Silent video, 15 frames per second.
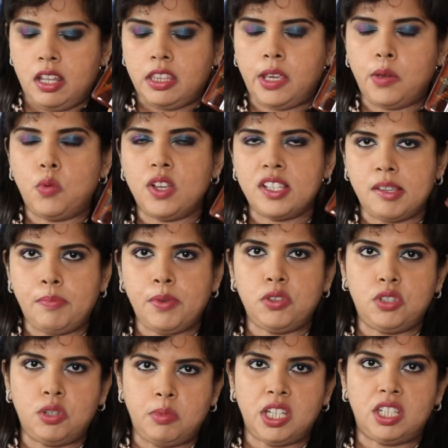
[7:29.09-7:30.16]
There was
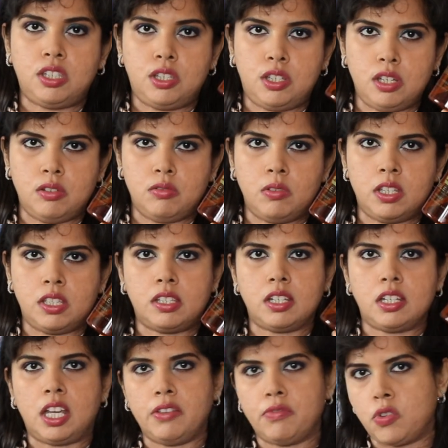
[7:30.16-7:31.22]
supposed to be two.
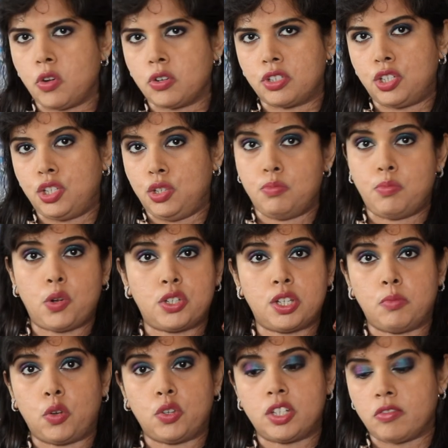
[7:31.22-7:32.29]
Instead, I've got two body
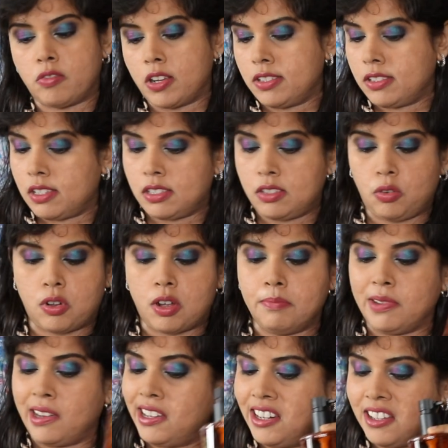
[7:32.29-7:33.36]
moisturizers. Not
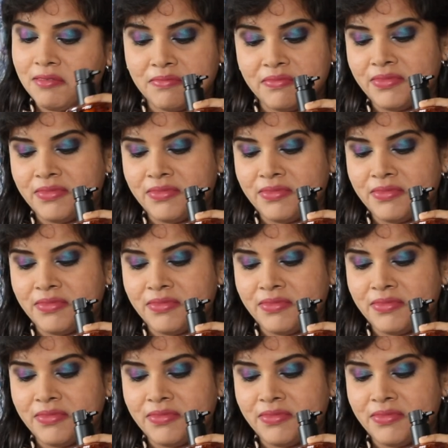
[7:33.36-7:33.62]
complaining.